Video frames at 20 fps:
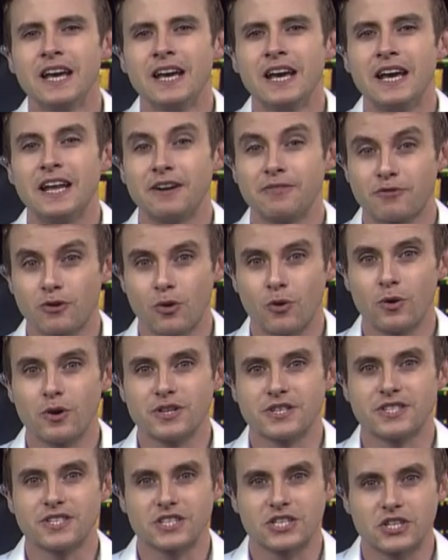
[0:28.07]
And of
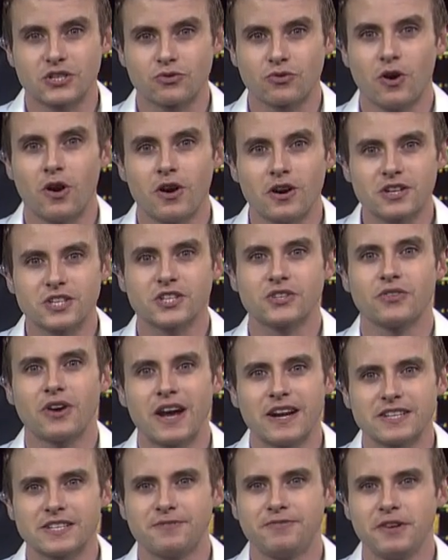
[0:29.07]
course, the strong
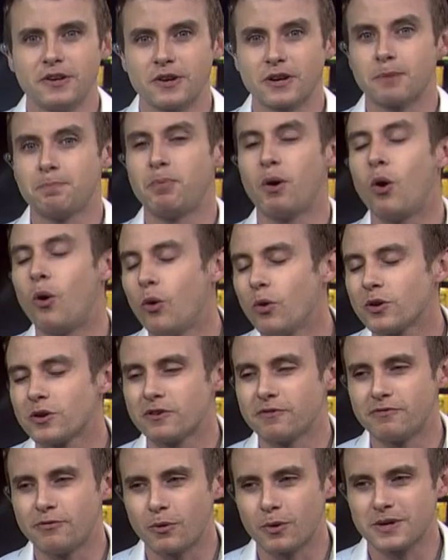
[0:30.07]
stratospheric
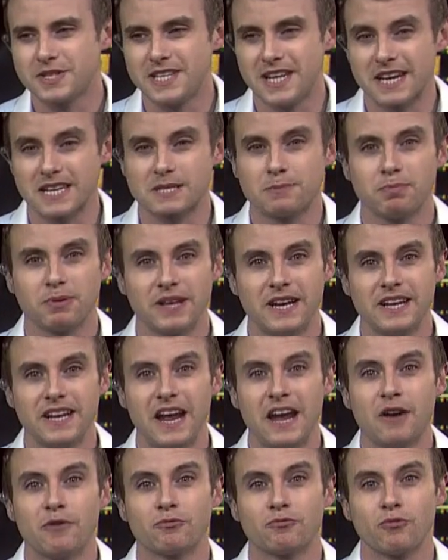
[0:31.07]
polar vortex played
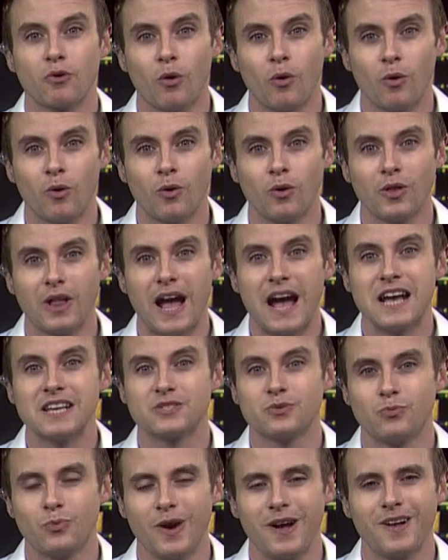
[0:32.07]
a role
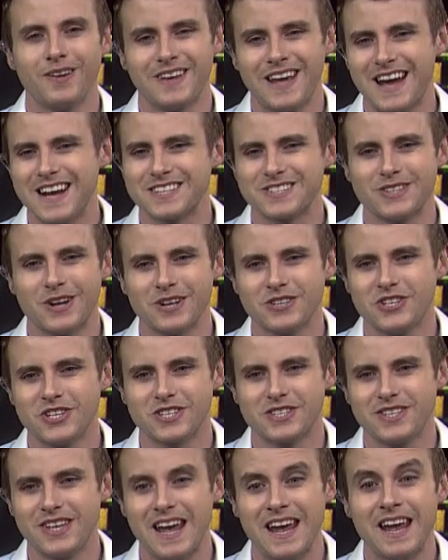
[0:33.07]
as well. Yeah, it's not
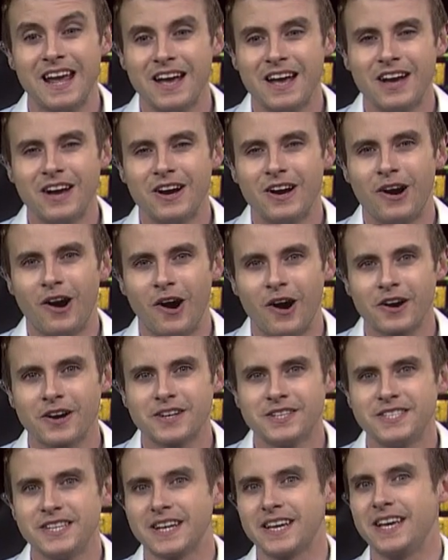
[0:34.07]
just an
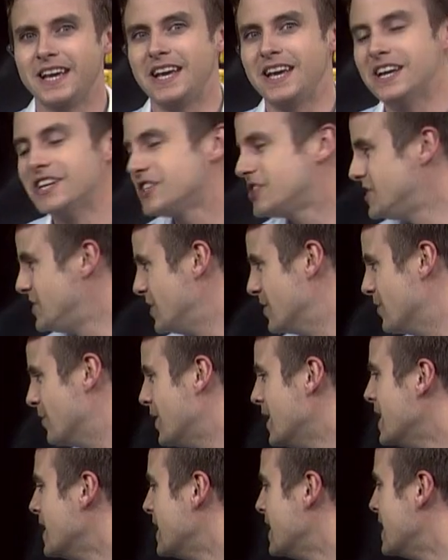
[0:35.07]
Arctic issue.
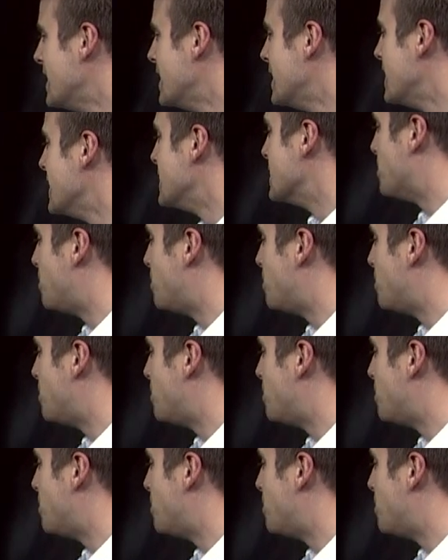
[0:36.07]
The